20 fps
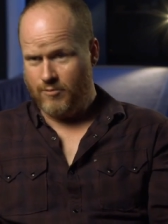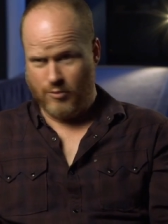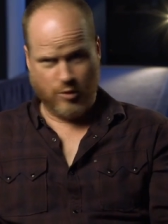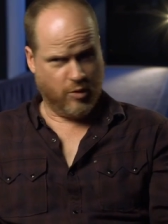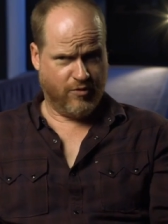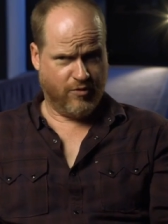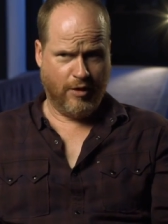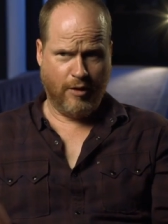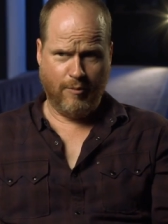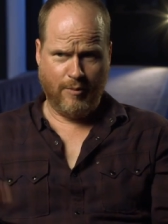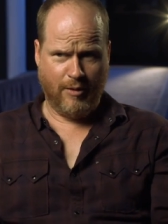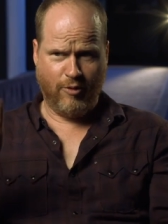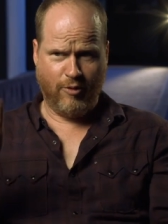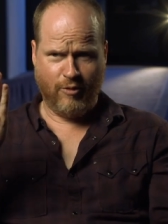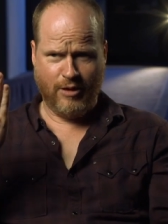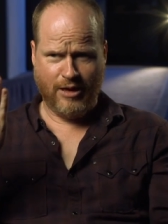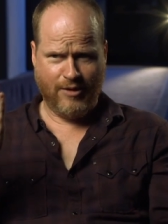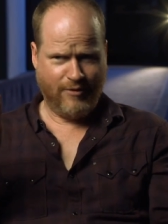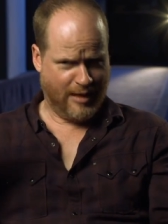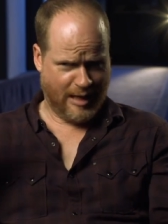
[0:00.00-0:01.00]
most of Iron Man
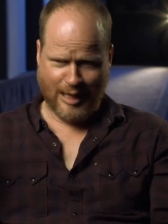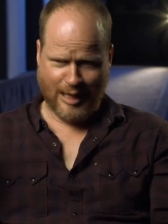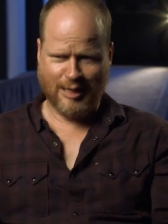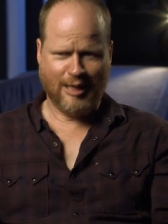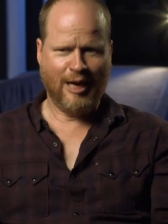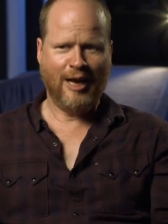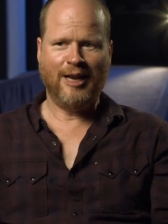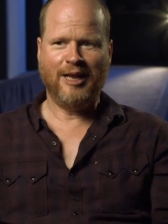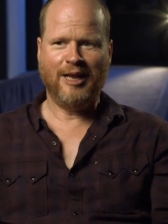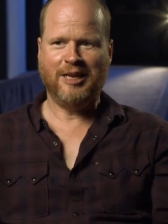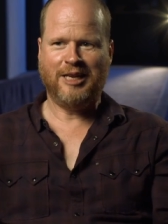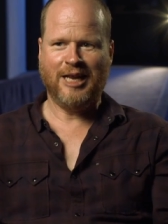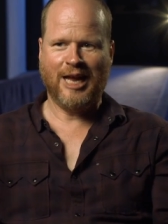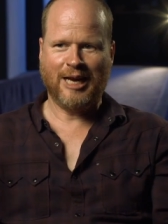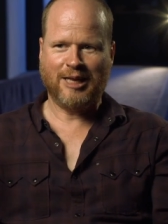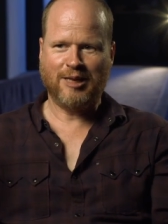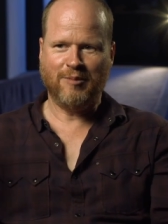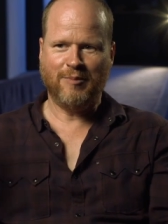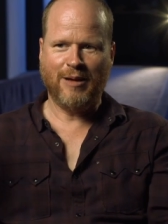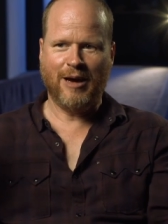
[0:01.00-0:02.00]
3 having anxiety
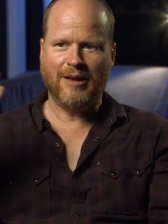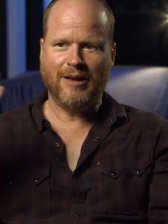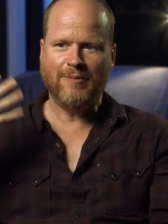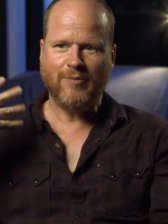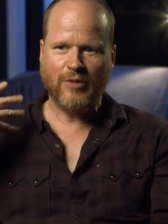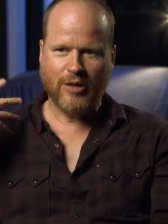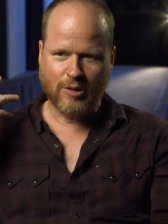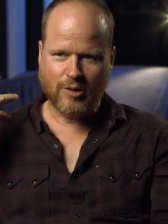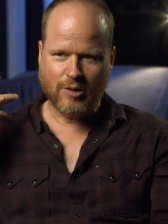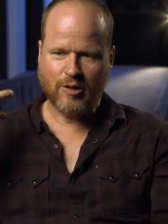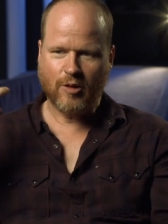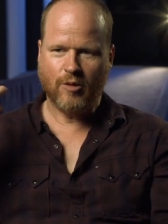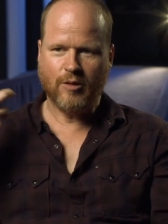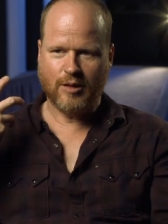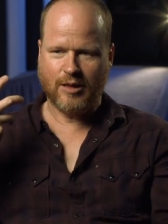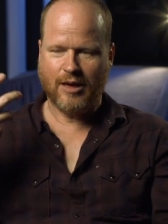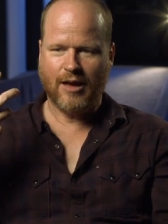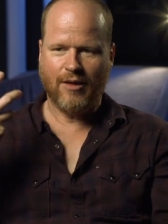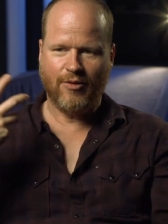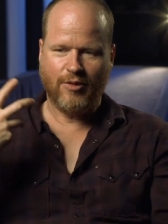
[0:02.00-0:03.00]
attacks about it, and so
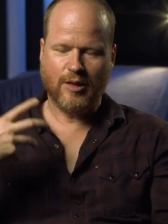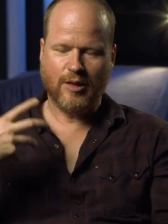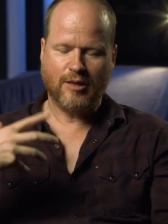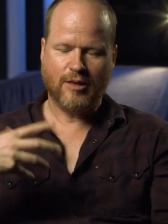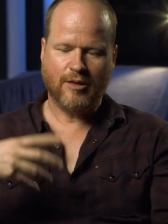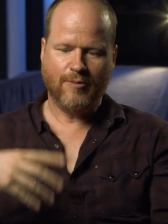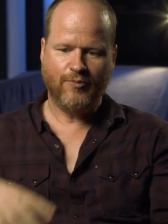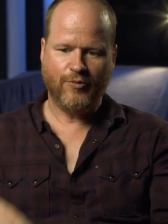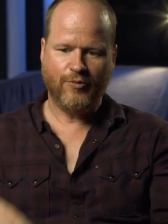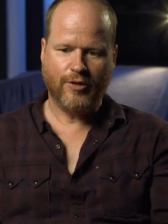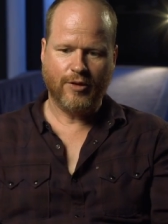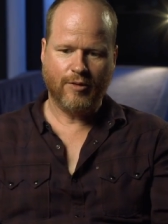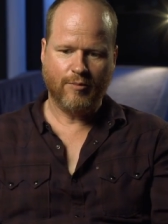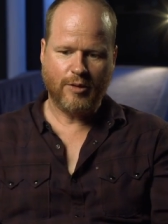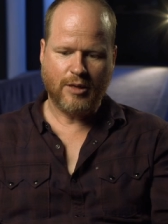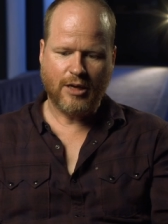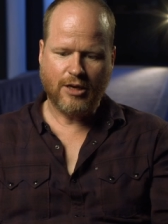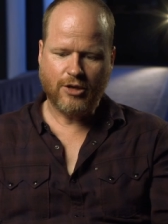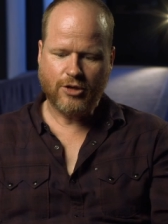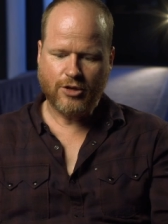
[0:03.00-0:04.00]
he's got this
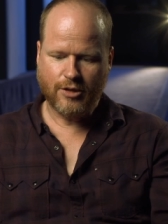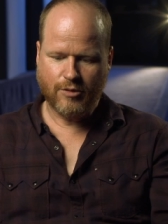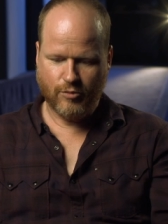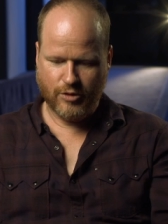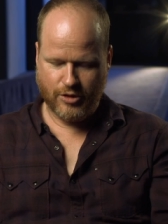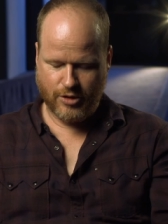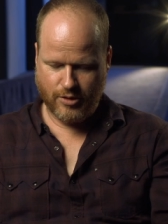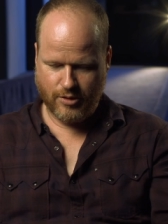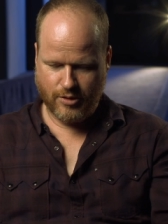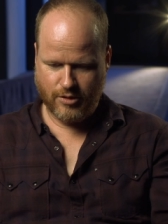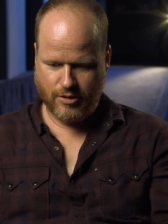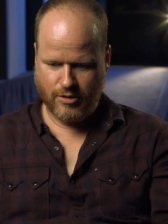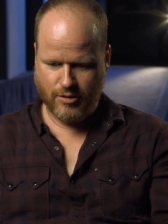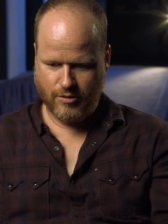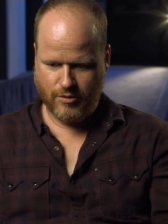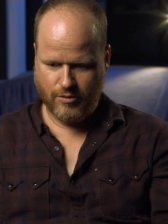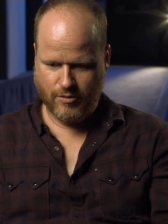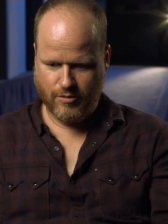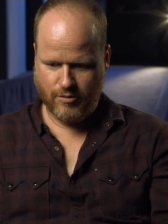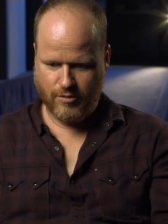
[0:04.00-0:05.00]
obsession, which is to,